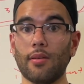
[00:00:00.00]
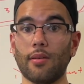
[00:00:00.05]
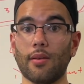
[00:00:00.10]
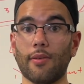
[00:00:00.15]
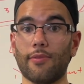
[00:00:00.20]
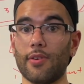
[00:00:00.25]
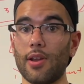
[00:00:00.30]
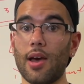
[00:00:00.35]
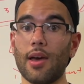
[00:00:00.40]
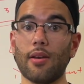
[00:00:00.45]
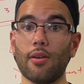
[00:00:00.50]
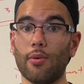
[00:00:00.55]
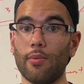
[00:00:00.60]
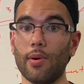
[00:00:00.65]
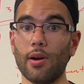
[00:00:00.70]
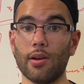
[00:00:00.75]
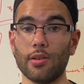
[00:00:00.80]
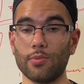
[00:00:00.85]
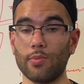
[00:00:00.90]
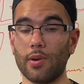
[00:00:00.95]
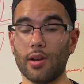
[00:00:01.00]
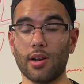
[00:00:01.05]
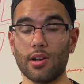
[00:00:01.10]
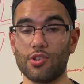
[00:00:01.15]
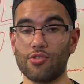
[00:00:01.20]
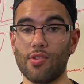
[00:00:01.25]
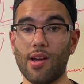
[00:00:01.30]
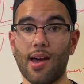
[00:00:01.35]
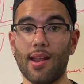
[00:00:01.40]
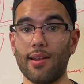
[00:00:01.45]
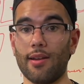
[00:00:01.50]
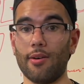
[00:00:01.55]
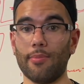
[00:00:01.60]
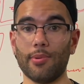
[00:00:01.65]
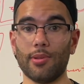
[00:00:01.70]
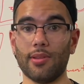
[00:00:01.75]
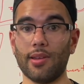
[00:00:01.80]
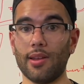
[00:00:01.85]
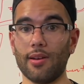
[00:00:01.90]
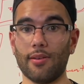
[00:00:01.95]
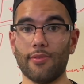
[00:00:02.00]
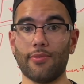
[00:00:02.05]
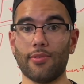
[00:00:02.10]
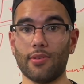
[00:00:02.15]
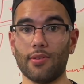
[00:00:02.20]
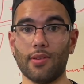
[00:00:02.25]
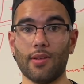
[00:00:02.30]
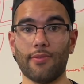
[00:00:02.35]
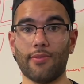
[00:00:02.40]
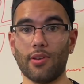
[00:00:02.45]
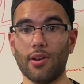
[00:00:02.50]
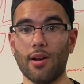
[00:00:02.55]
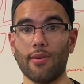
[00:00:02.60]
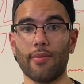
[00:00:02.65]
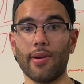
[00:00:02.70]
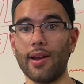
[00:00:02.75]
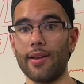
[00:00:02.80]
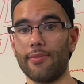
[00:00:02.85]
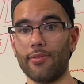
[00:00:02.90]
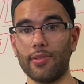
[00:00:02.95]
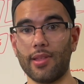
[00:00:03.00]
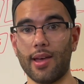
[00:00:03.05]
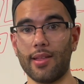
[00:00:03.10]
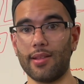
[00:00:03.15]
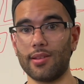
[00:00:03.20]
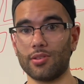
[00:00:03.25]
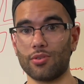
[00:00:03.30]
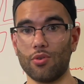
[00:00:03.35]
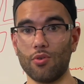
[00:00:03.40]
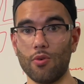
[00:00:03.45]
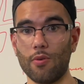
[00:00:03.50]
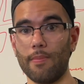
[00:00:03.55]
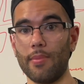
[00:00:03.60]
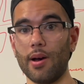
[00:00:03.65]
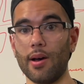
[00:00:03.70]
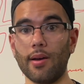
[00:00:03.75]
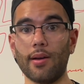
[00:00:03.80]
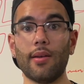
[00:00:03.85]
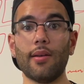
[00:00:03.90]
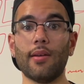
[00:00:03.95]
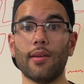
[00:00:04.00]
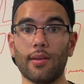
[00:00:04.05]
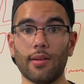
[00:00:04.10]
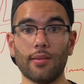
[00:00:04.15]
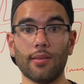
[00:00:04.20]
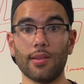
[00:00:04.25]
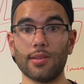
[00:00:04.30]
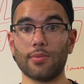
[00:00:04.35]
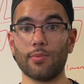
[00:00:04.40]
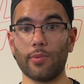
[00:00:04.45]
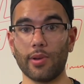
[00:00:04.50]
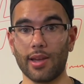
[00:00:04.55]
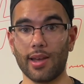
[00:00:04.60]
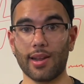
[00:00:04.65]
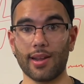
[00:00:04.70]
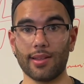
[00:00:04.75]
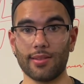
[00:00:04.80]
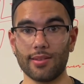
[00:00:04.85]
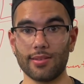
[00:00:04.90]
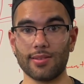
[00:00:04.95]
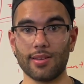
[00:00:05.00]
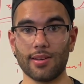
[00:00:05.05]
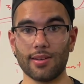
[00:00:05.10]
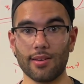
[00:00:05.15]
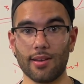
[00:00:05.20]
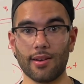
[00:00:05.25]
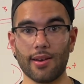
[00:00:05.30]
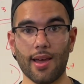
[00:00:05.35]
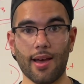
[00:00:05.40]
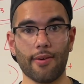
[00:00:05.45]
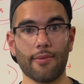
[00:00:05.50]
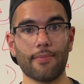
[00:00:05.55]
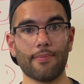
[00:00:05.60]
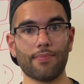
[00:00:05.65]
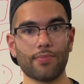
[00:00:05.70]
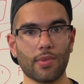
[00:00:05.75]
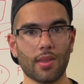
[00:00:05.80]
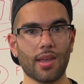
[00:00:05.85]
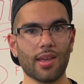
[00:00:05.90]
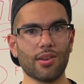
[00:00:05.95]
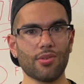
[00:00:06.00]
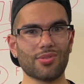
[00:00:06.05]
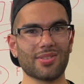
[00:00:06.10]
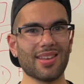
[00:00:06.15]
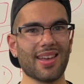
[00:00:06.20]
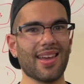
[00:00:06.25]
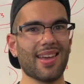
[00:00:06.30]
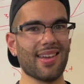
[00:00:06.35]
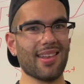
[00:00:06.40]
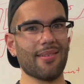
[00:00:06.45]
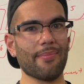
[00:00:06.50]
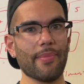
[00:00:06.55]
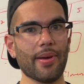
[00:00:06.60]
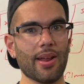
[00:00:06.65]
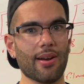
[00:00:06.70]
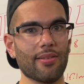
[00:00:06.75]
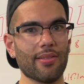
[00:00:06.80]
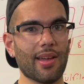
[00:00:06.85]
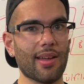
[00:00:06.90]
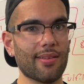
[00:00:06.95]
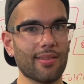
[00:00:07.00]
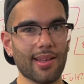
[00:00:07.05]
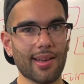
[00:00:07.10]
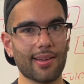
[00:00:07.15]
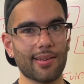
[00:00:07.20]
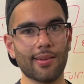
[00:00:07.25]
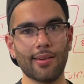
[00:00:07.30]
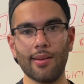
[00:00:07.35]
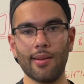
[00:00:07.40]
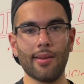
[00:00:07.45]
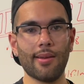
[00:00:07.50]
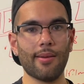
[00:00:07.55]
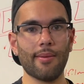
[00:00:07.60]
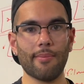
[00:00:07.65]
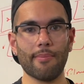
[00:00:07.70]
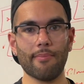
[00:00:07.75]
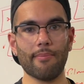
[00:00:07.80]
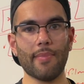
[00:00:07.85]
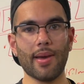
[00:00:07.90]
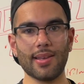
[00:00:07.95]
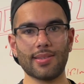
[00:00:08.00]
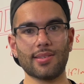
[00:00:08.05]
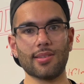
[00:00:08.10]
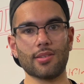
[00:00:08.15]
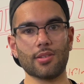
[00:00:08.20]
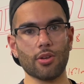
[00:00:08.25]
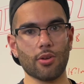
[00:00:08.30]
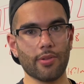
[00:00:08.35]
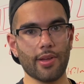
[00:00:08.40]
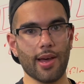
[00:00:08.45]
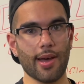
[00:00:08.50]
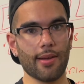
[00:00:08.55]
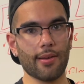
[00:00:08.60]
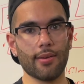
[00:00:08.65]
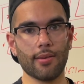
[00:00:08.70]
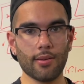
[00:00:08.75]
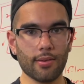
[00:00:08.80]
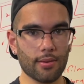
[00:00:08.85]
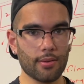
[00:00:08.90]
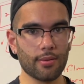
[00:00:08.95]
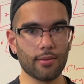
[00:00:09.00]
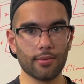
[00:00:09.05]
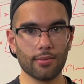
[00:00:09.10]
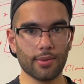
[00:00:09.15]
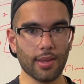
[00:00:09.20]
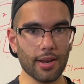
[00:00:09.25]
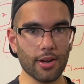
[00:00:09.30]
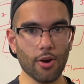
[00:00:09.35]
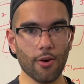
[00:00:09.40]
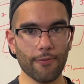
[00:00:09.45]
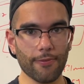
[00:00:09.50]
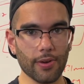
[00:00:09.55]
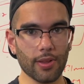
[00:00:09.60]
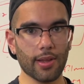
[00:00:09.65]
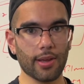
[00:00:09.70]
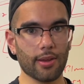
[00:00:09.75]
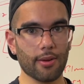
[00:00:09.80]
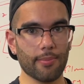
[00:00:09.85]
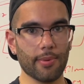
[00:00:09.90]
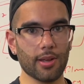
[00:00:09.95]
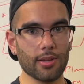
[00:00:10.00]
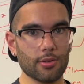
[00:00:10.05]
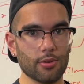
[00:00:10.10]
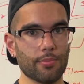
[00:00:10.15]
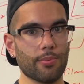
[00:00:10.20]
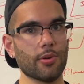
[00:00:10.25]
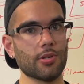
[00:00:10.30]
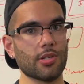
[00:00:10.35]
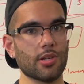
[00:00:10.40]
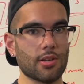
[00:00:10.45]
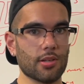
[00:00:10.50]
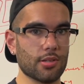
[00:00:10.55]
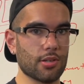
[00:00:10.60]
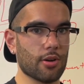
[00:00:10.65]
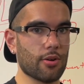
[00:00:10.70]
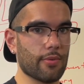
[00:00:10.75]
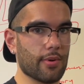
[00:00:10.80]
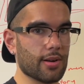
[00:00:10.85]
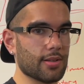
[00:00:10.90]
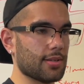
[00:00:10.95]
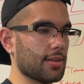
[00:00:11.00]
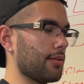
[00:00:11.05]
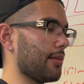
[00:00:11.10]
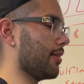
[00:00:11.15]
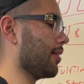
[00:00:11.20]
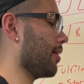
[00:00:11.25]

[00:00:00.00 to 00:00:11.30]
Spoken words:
If not, no worries. We're going to try to help you later. If you're not ready for that, that's cool. But listen, we got to get this thing done now. And you say it in a manner that makes it so that they don't feel like you're being too pushy, because you don't want to sound like